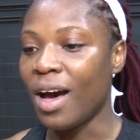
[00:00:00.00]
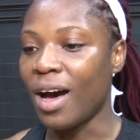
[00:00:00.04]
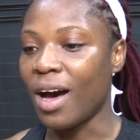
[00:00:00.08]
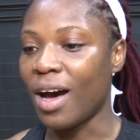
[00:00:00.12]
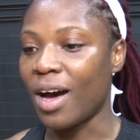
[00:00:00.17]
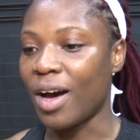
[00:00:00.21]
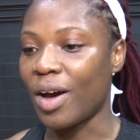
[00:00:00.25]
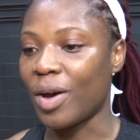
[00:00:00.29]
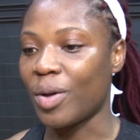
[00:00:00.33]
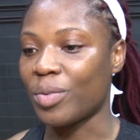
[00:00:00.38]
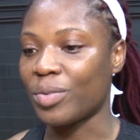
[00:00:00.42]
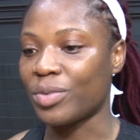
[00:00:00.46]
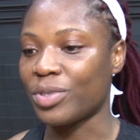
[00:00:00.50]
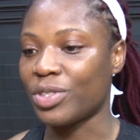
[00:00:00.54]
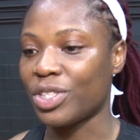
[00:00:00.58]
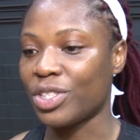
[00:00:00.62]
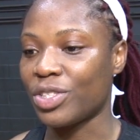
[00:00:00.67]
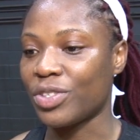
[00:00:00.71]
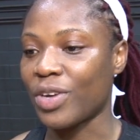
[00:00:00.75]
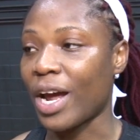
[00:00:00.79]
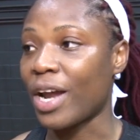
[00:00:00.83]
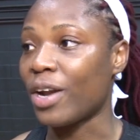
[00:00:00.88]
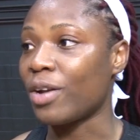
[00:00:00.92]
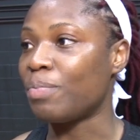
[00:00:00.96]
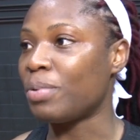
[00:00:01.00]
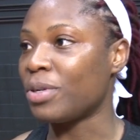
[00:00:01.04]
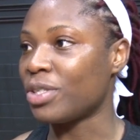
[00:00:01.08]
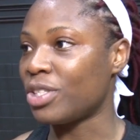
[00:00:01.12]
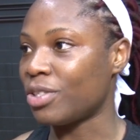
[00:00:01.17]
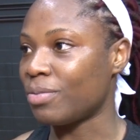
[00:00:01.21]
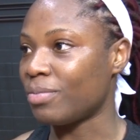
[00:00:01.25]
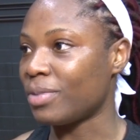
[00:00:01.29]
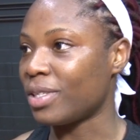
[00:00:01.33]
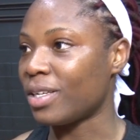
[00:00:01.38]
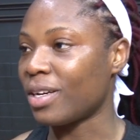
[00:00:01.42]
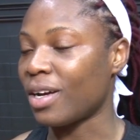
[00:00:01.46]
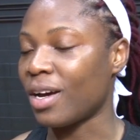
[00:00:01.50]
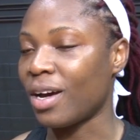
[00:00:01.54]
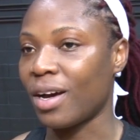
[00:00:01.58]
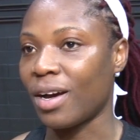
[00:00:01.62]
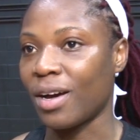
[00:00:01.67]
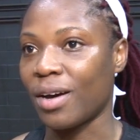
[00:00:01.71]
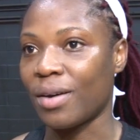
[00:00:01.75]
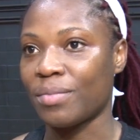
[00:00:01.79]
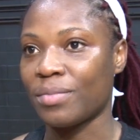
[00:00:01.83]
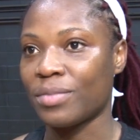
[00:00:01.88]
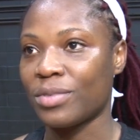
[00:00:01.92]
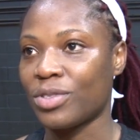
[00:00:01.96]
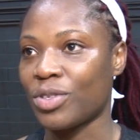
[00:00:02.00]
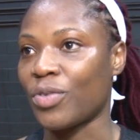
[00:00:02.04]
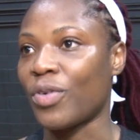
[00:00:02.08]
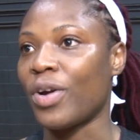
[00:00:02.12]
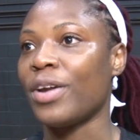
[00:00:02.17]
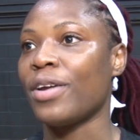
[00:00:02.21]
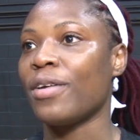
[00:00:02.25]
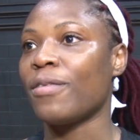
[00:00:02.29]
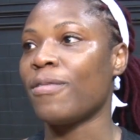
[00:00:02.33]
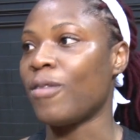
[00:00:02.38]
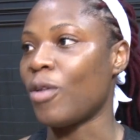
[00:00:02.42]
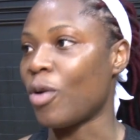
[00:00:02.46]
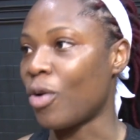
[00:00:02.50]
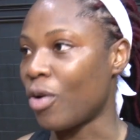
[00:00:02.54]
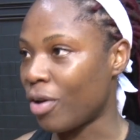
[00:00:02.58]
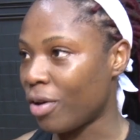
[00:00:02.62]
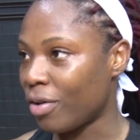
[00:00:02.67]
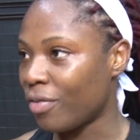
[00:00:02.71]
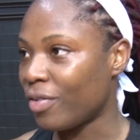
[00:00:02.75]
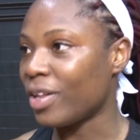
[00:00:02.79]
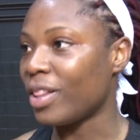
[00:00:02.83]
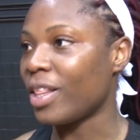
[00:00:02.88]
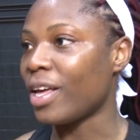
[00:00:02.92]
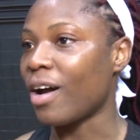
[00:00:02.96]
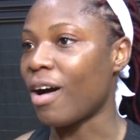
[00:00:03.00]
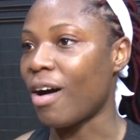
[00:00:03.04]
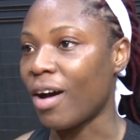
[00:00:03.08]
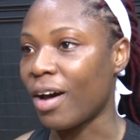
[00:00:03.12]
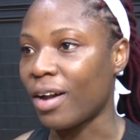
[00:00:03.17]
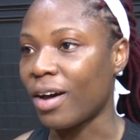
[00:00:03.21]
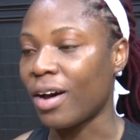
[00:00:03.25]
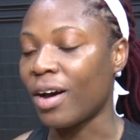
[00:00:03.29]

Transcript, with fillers: Um, she tried to push me um, to run the floor really hard.